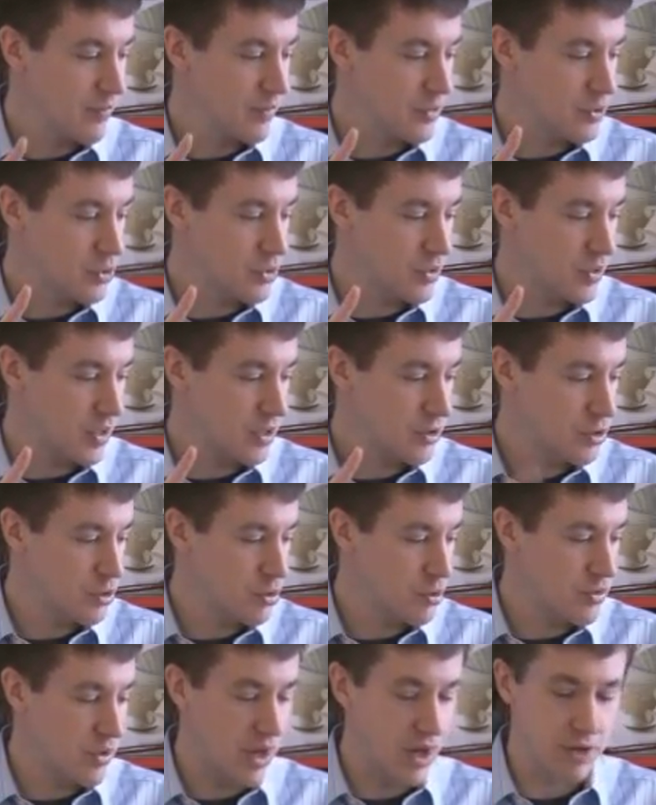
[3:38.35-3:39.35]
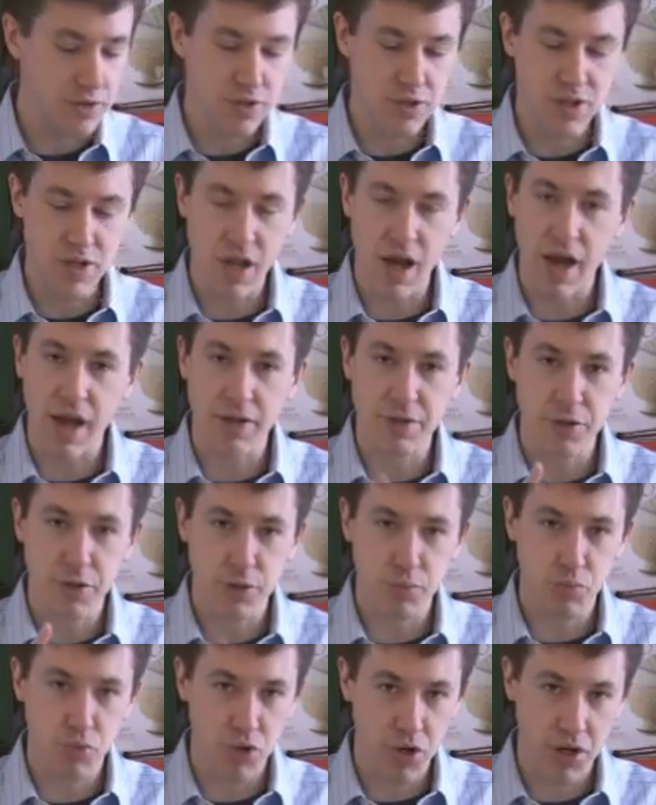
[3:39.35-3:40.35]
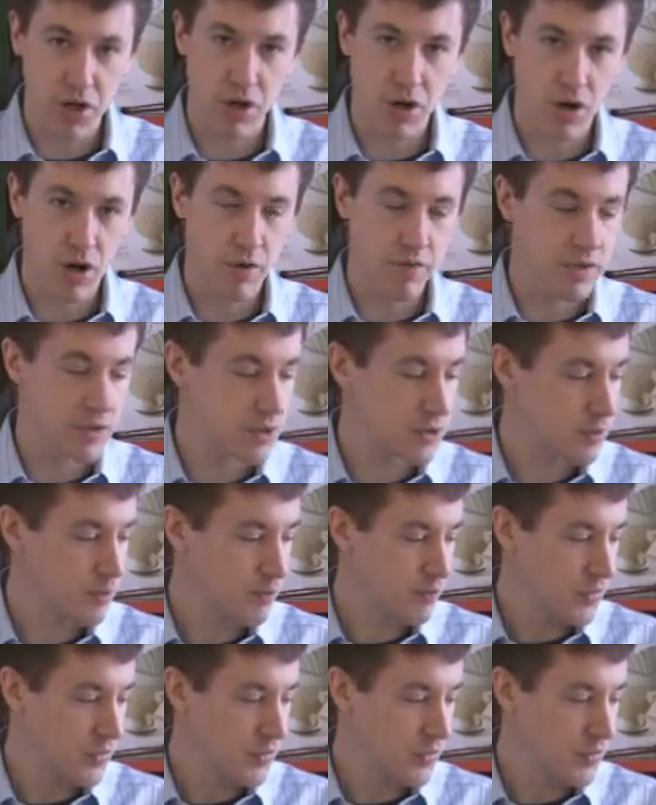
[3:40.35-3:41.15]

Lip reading: This was a 2009 spring harvest.